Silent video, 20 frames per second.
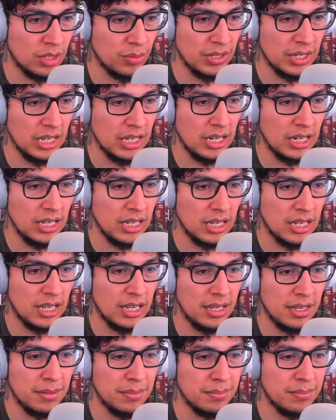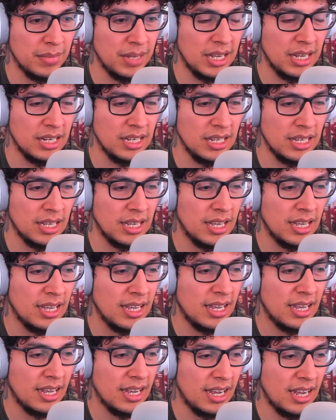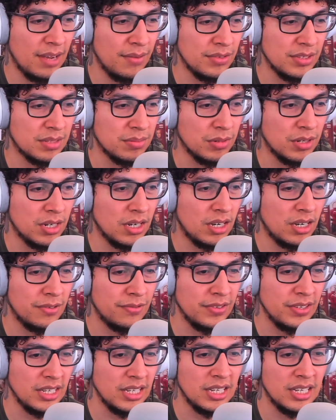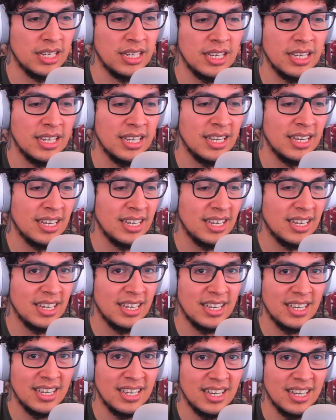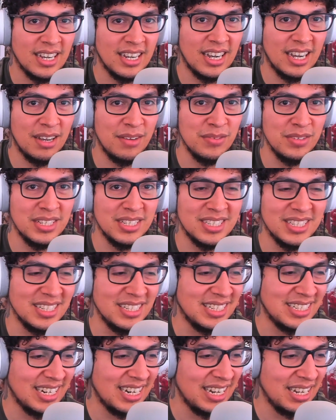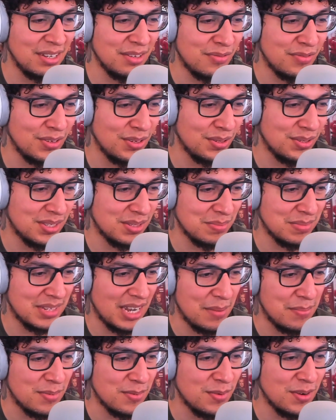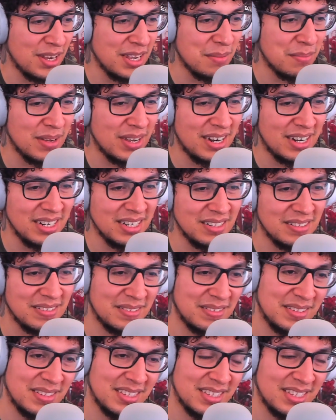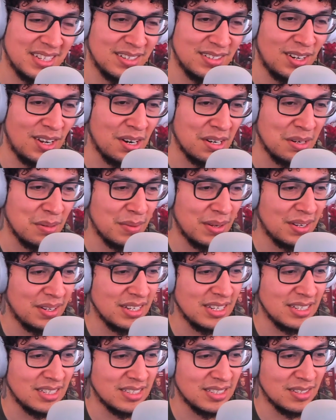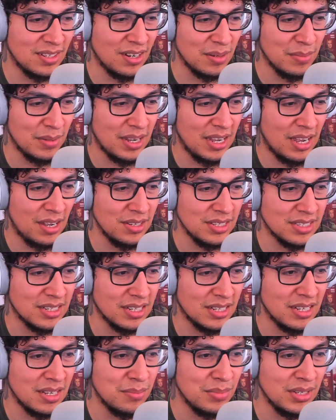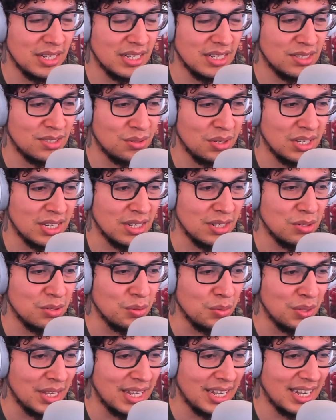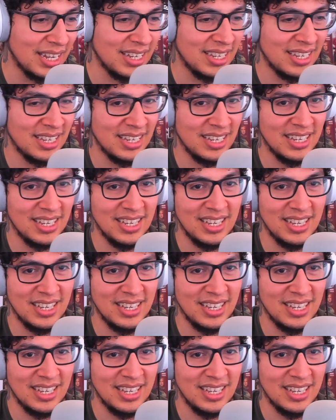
In the beginning, Manny having some coffee. Obviously, Jay feels some type of way about it. They're talking about he's talking about how he's Colombian, so he can do that.